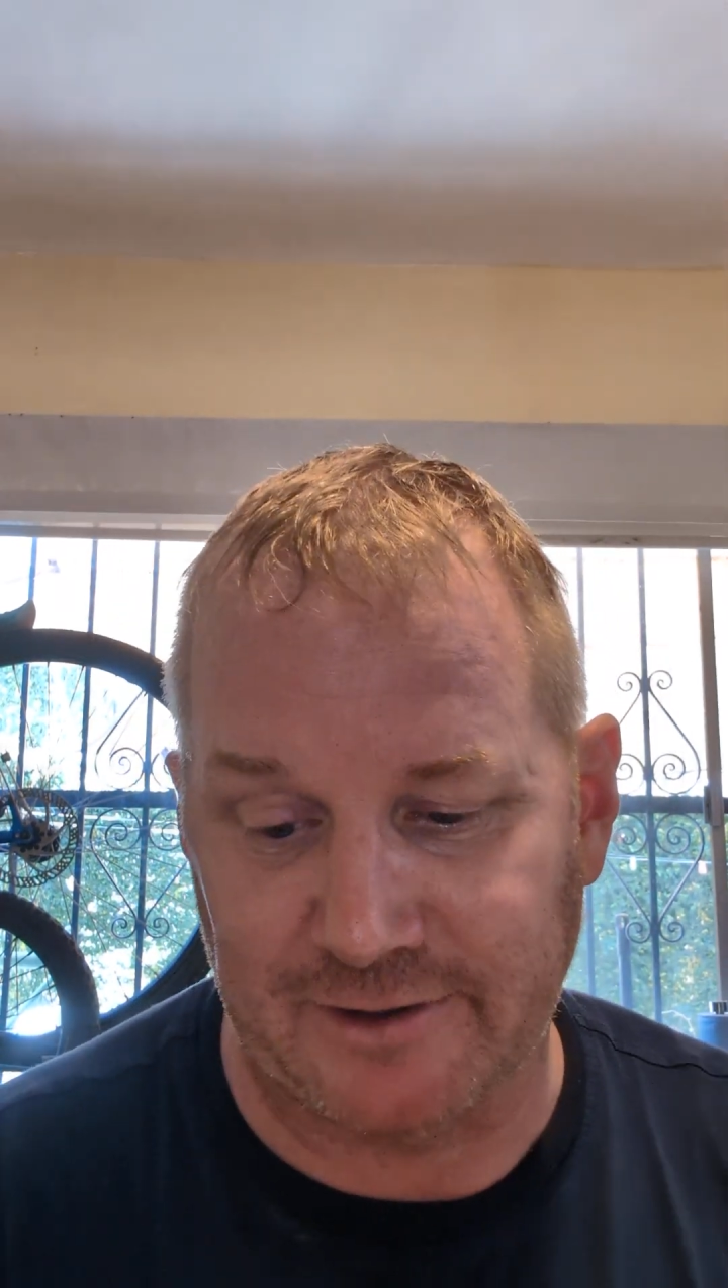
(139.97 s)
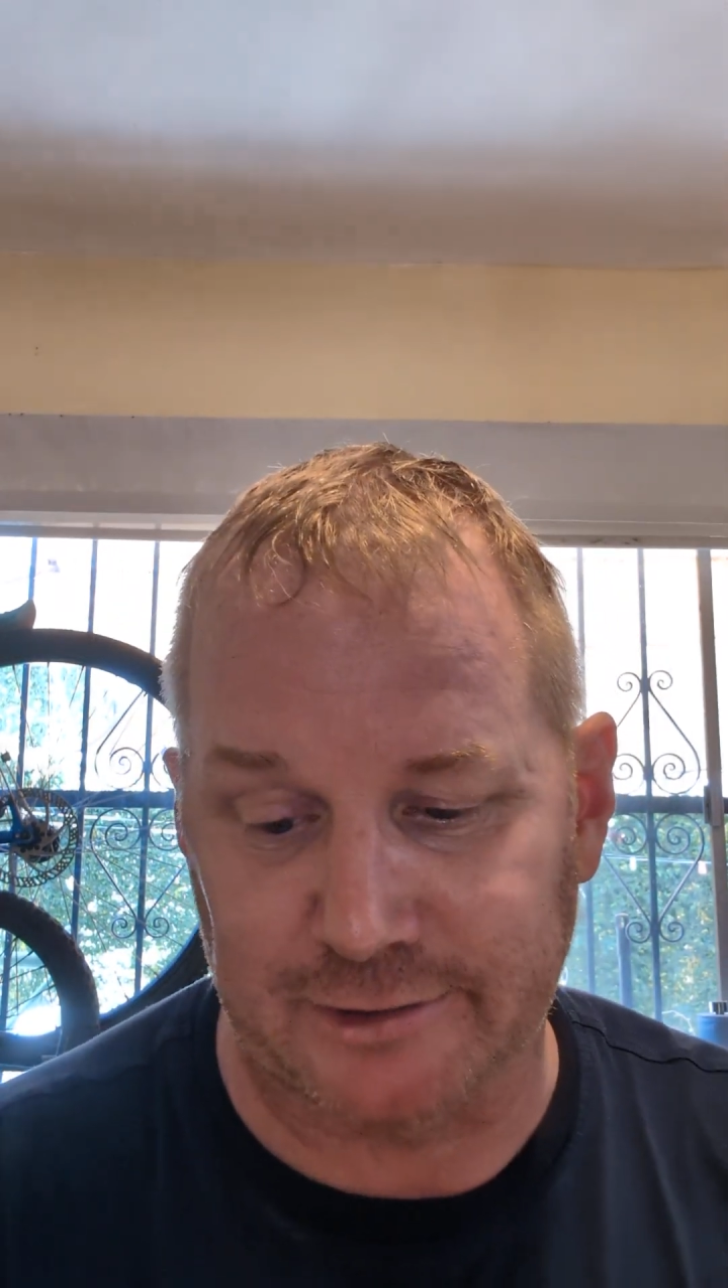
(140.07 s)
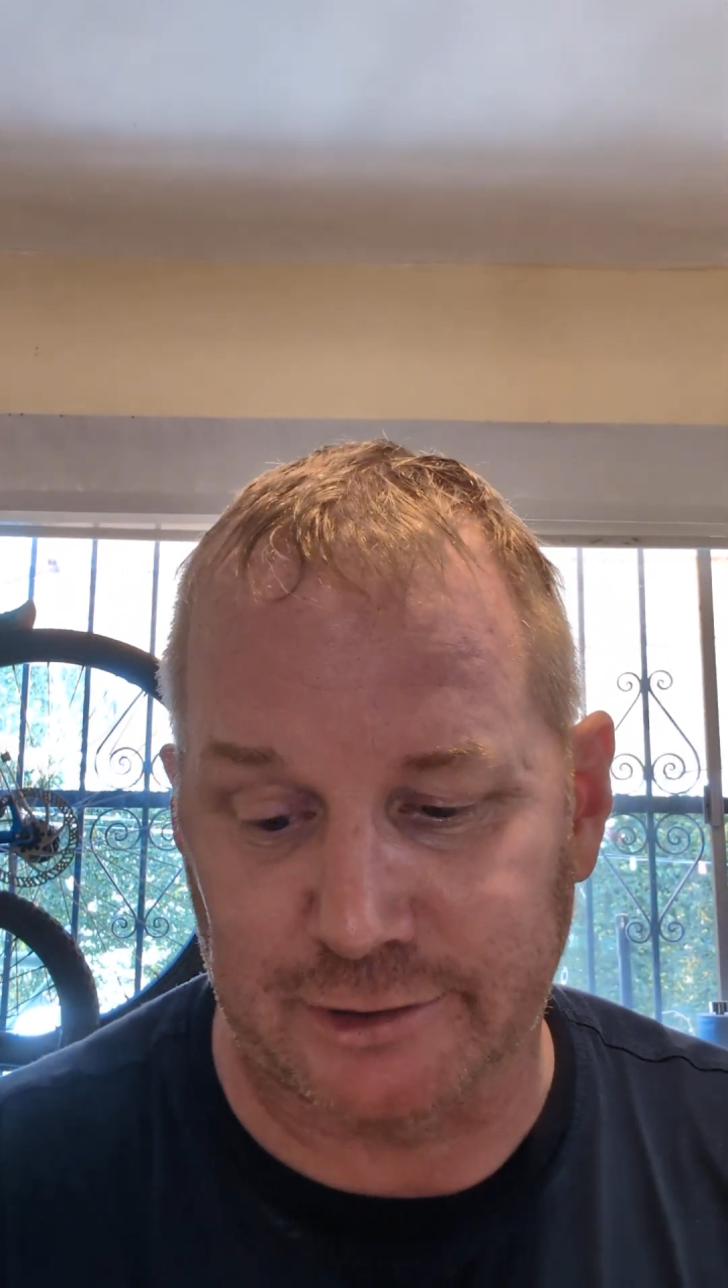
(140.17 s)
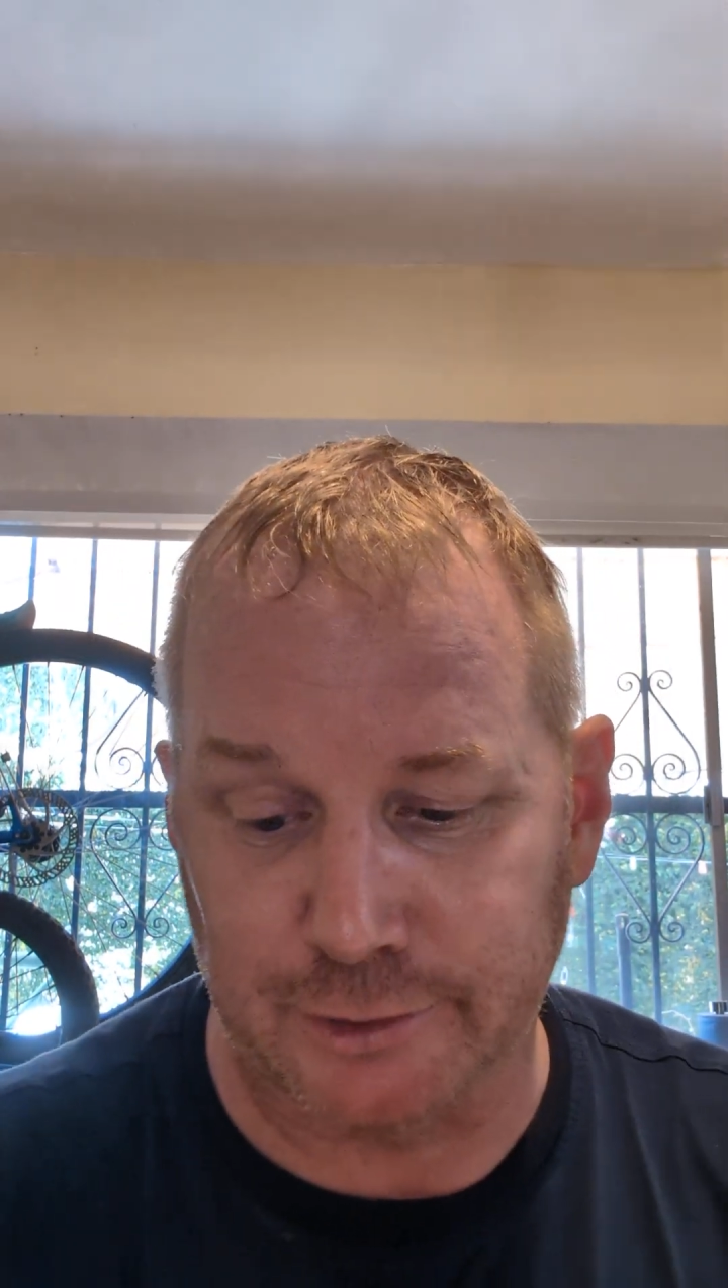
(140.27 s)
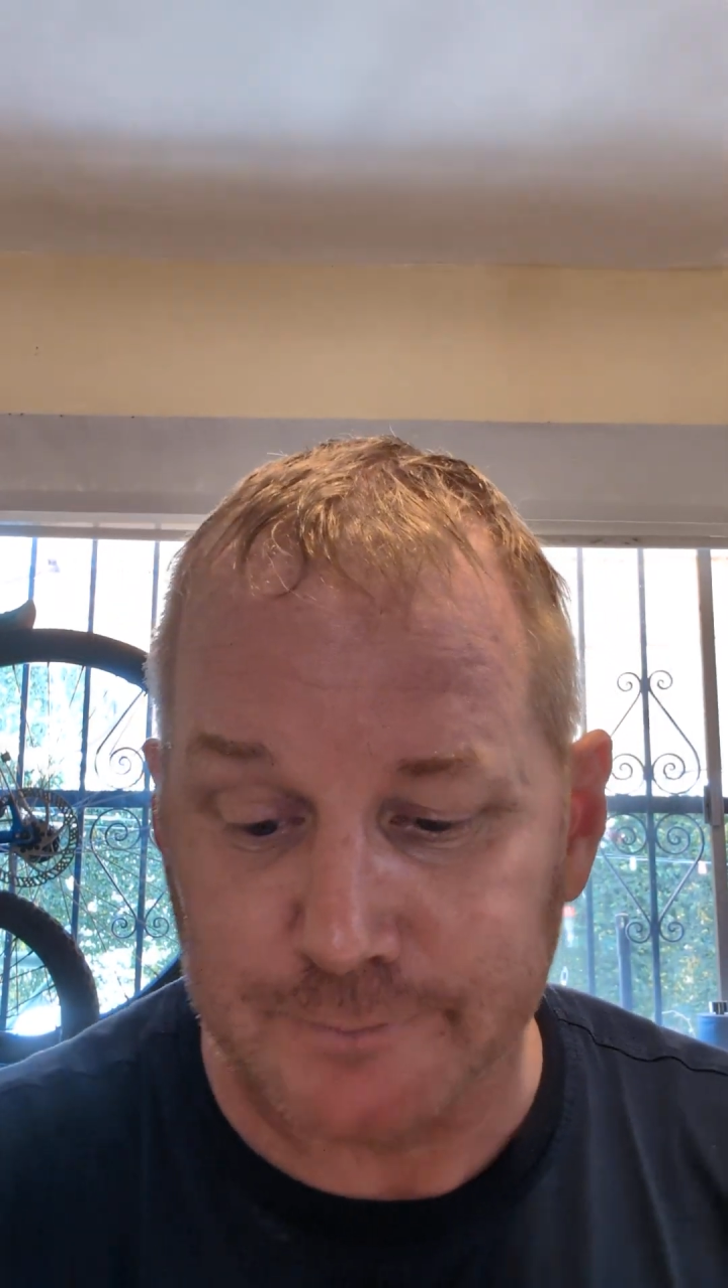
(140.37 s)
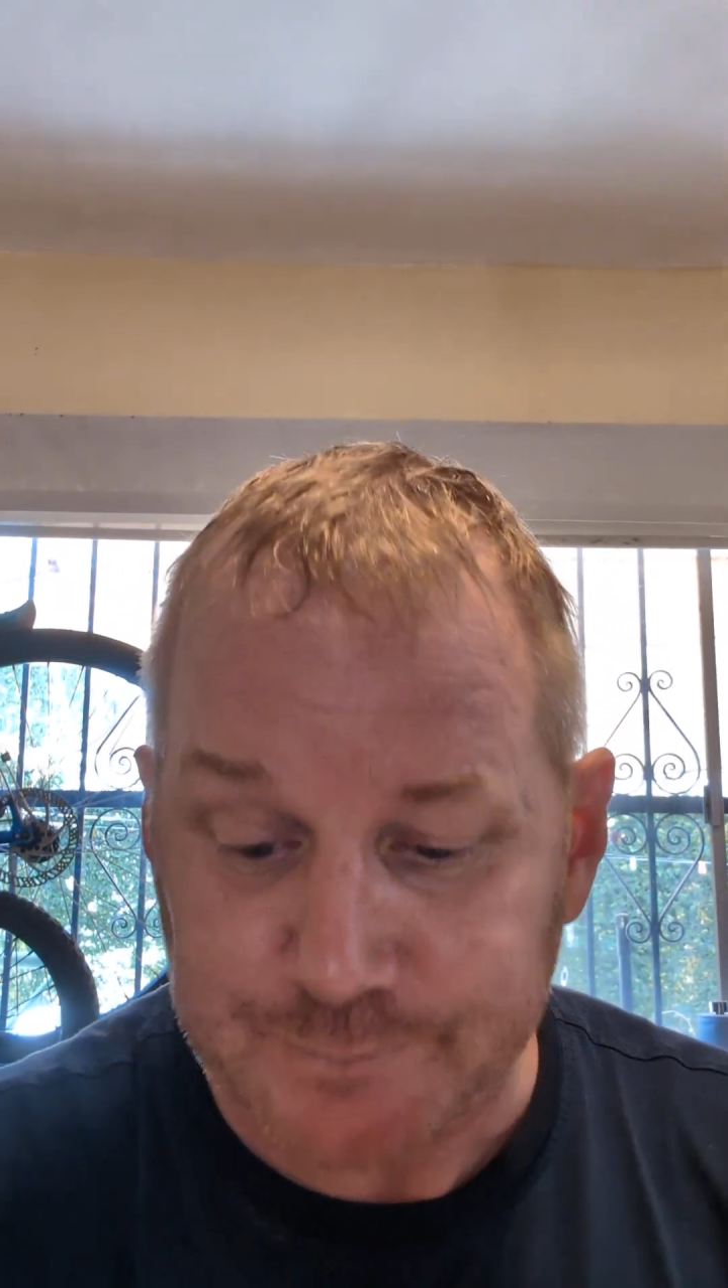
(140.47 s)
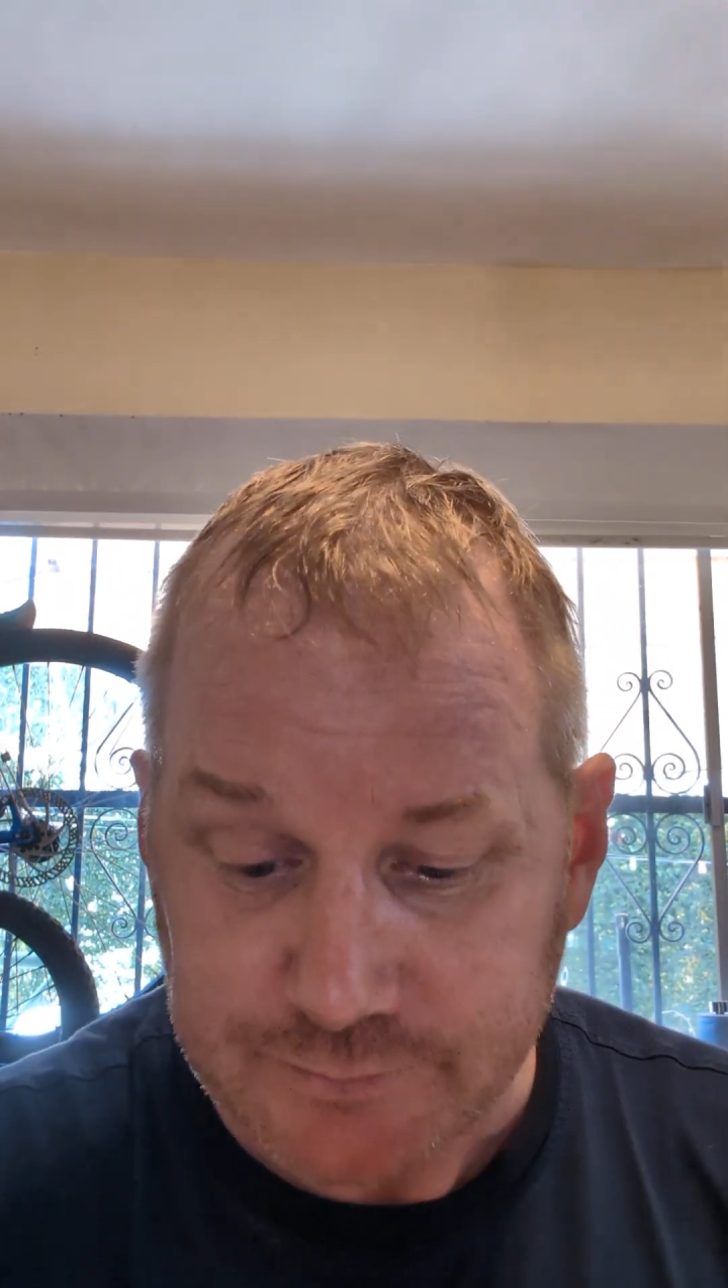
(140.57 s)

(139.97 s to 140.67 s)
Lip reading: fair to you.